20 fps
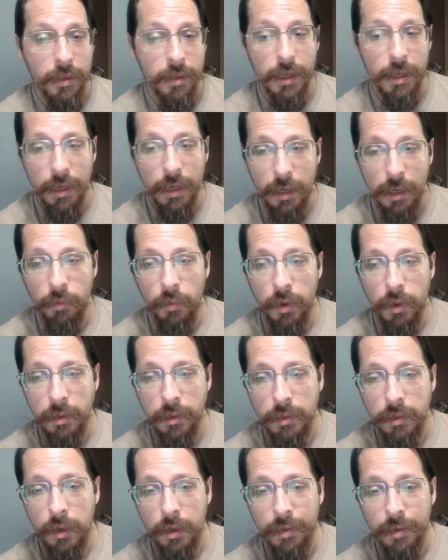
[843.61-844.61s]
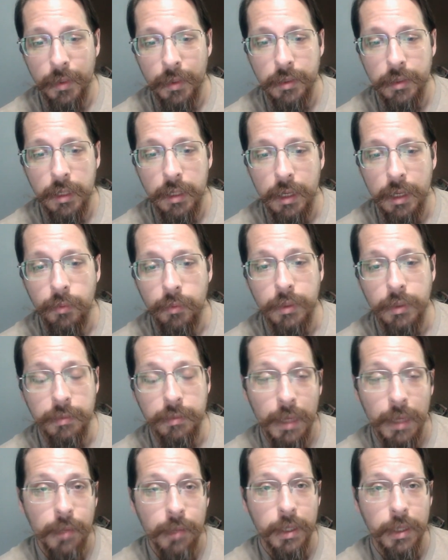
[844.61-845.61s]
thing I kind of want to talk about today was
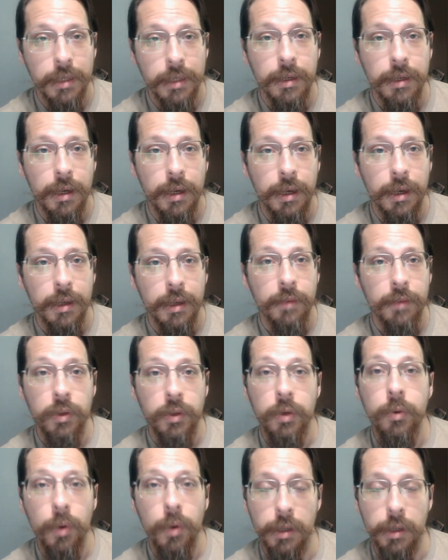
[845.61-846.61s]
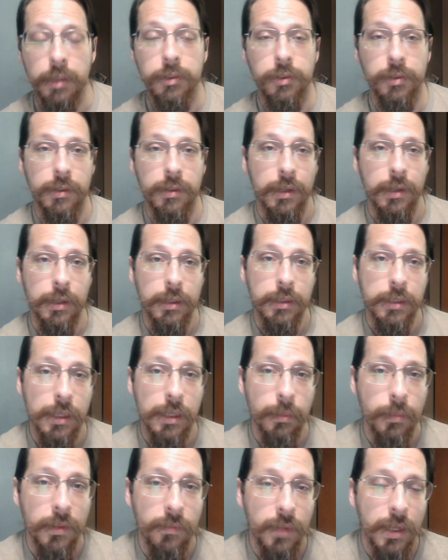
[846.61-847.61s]
maybe uh, if you were interested in
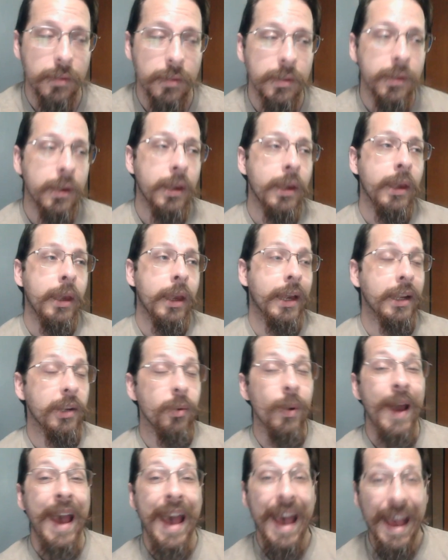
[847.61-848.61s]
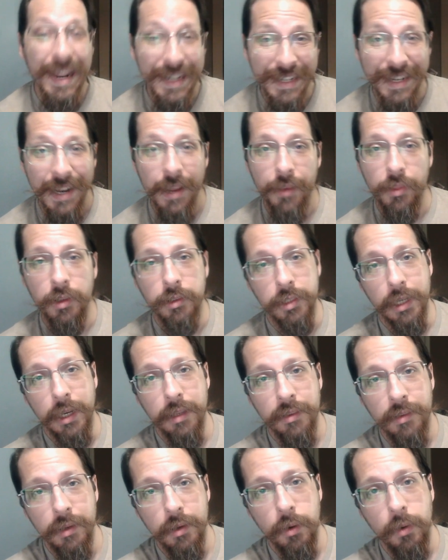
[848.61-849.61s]
teams events and you hadn't had the
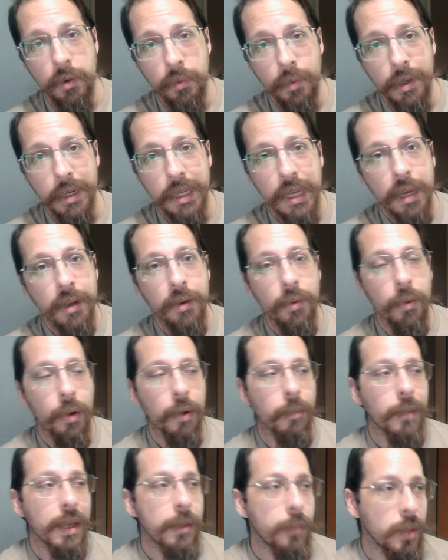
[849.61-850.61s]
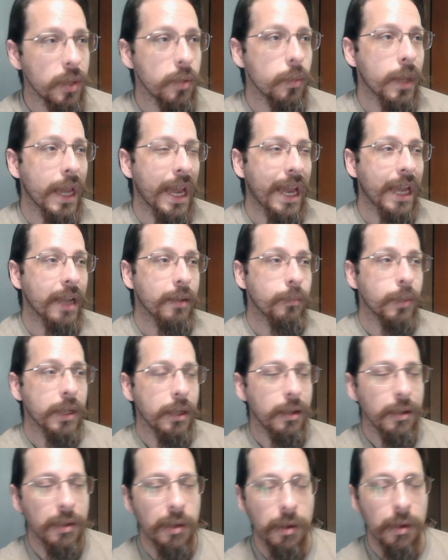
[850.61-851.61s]
chance to go to one yet, or maybe you had
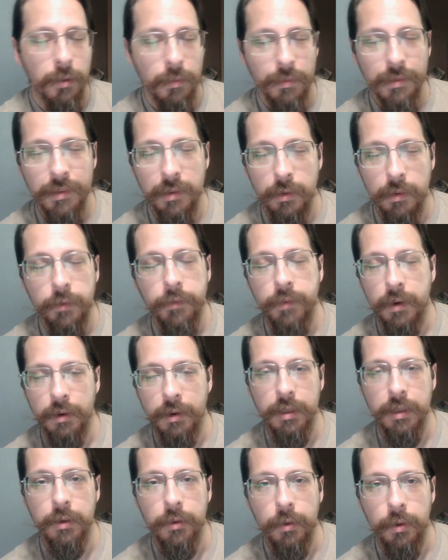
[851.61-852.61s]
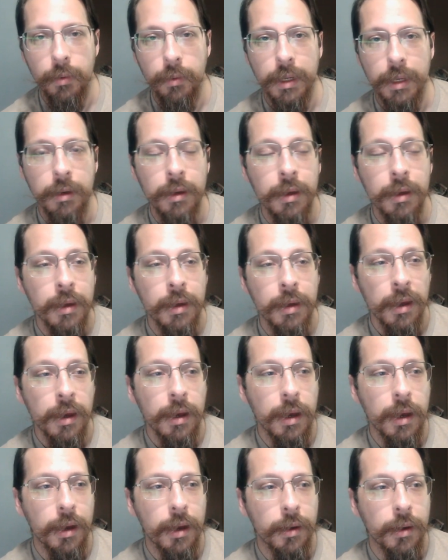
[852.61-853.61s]
but you're still fairly new to it.
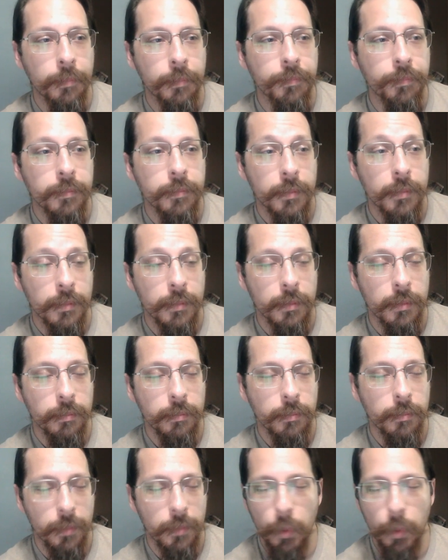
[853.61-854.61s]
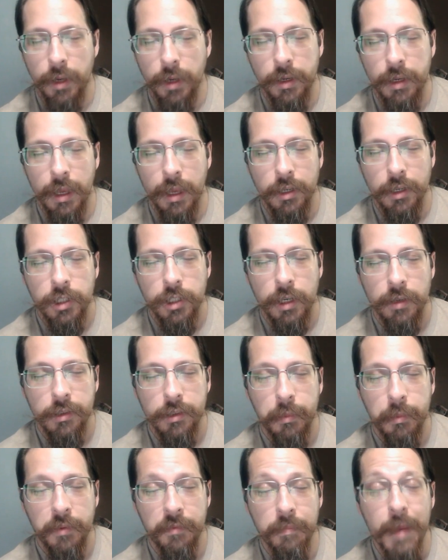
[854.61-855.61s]
Um, wanted to kind of share
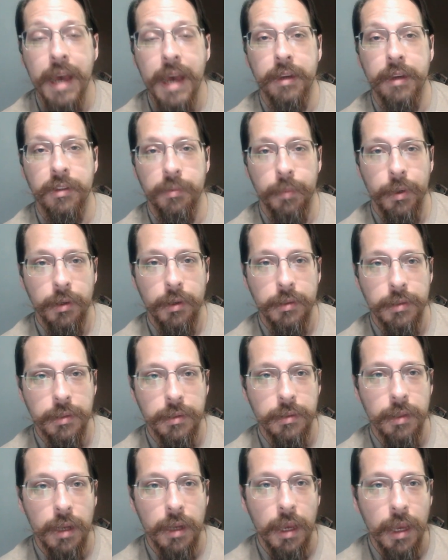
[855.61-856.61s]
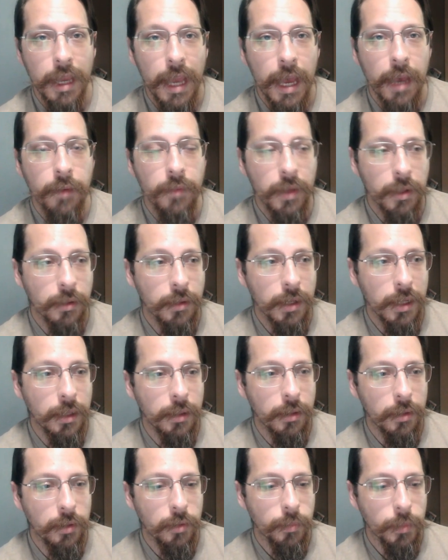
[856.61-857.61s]
some of my experiences that I have in,
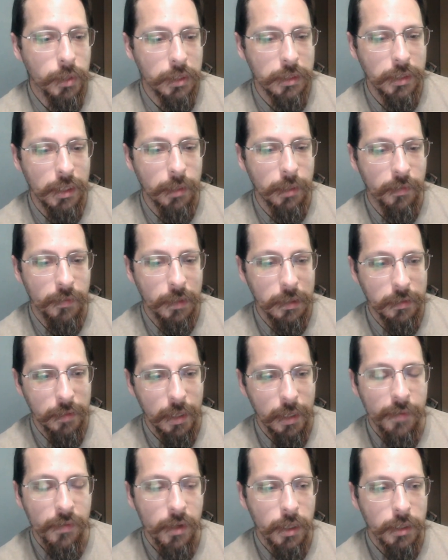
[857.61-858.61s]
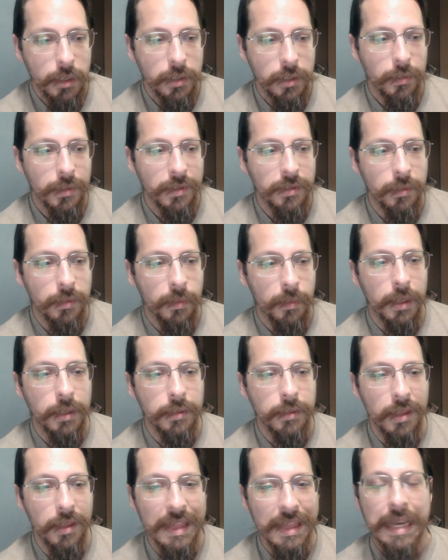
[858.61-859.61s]
in the numerous team events I've gone to, and some
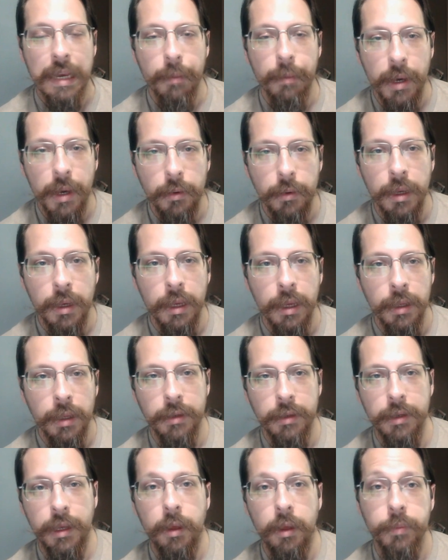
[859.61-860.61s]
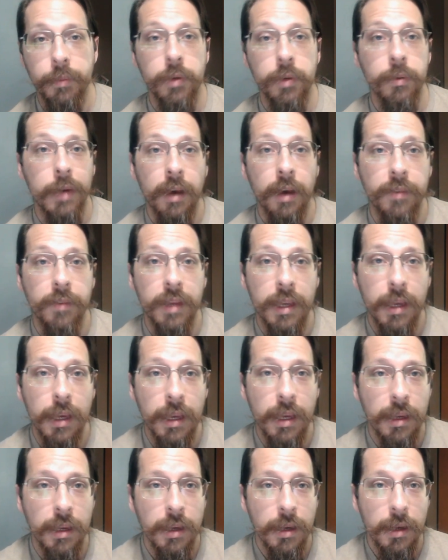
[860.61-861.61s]
things to think about to help you have
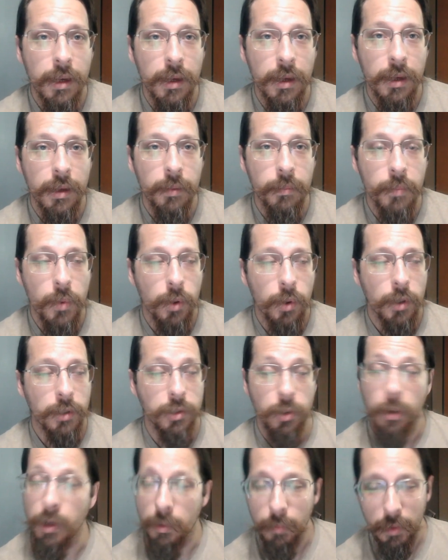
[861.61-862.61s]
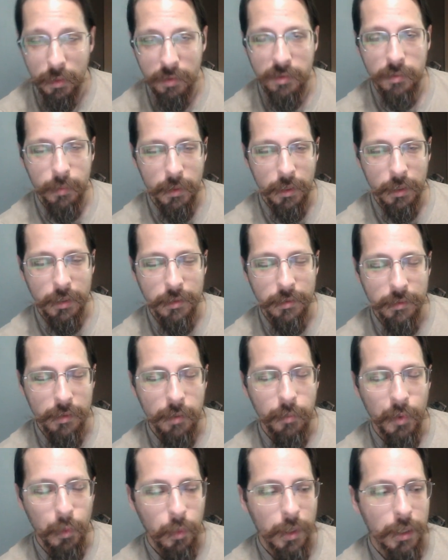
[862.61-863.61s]
a uh, more enjoyable experience,
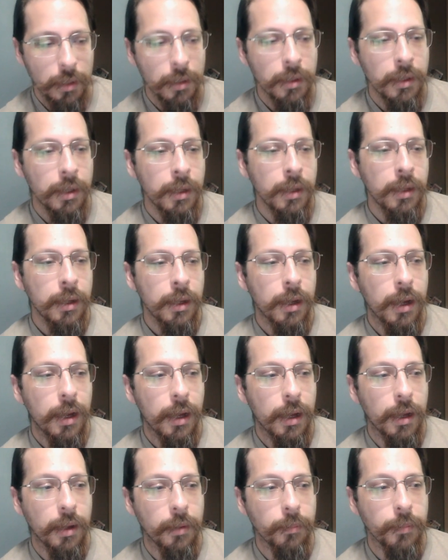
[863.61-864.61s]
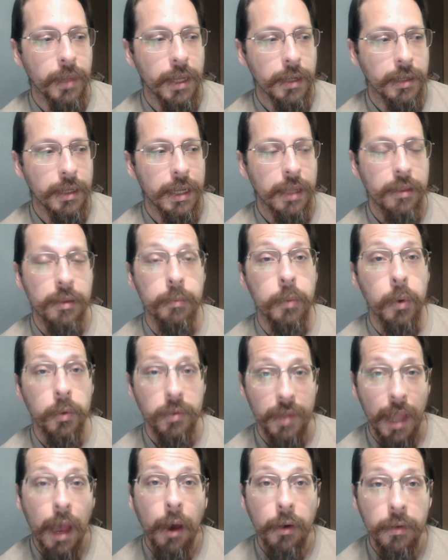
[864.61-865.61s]
number one, um, and to get the
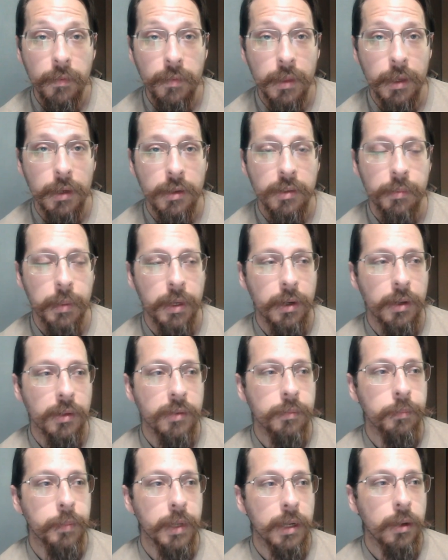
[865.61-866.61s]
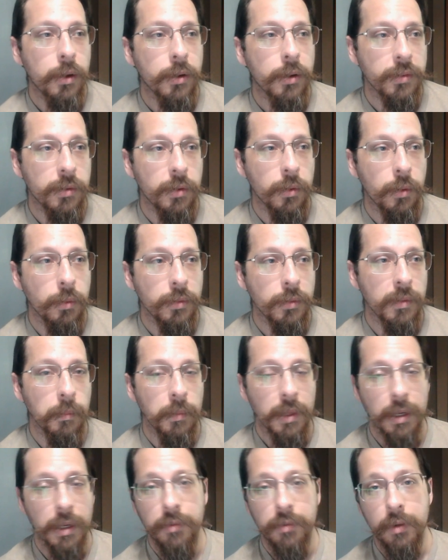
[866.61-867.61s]
most out of the experience, but also some
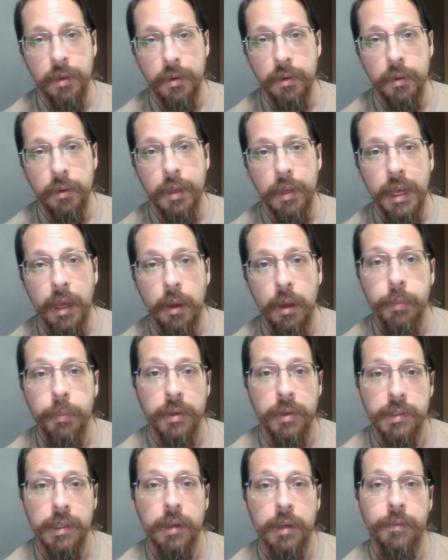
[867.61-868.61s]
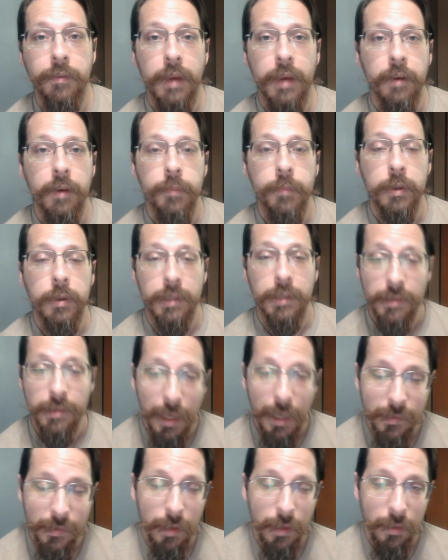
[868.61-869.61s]
things you can do to help yourself have more
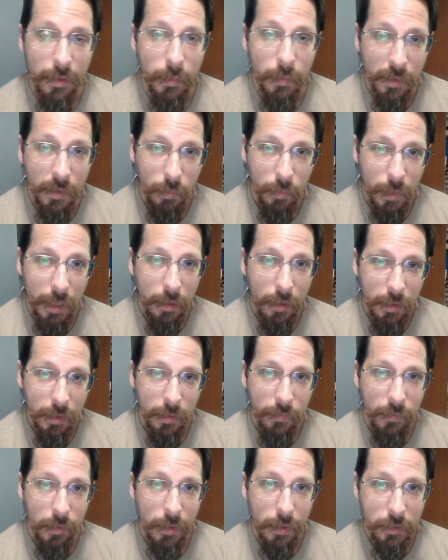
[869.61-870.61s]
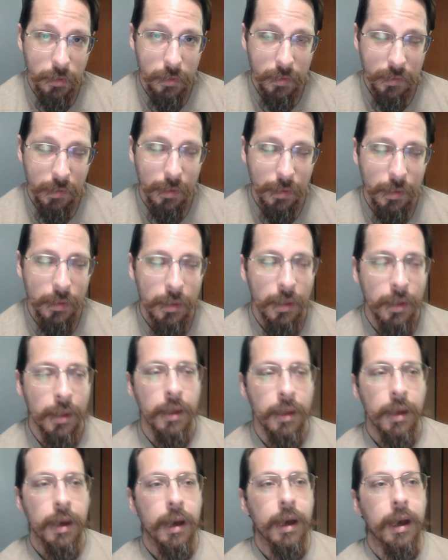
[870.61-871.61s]
success at them as well, if you're interested
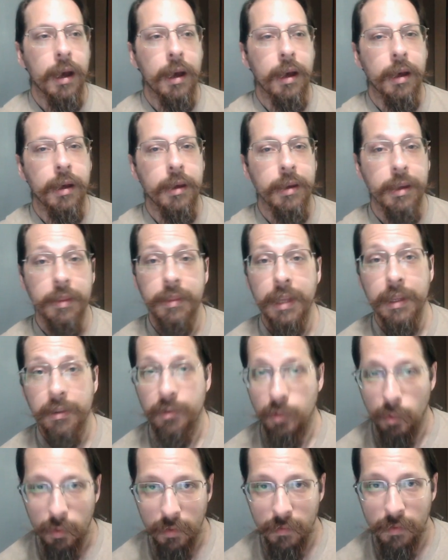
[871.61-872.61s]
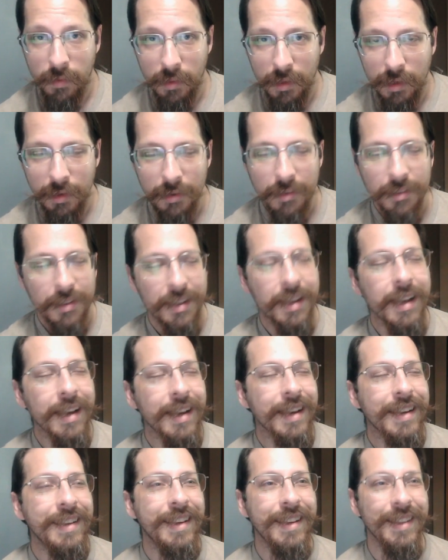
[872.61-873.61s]
uh, in that sort of thing.
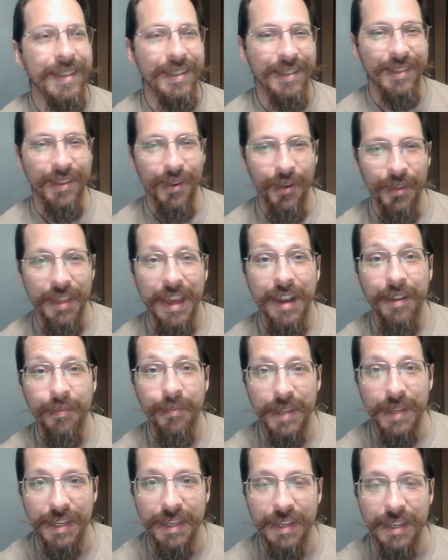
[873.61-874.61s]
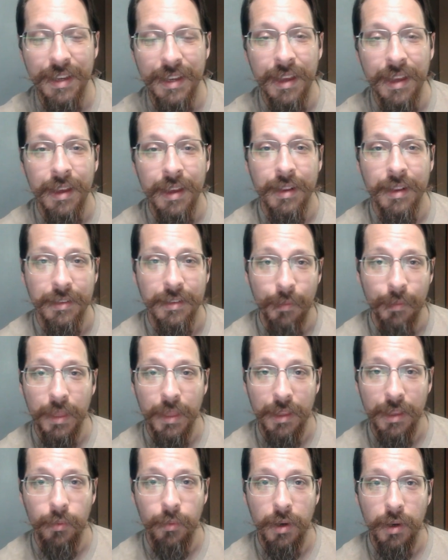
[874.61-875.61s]
Uh, so that'll be
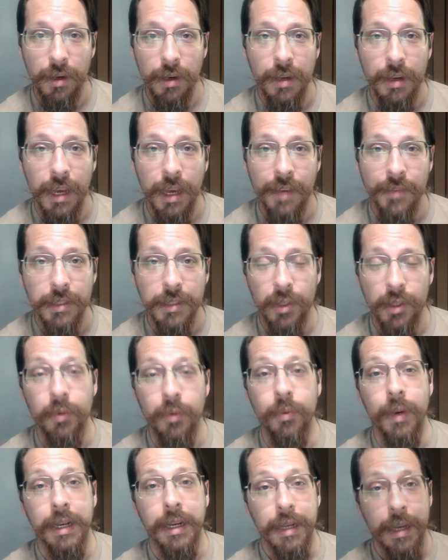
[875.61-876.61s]
something that we're going to dive into right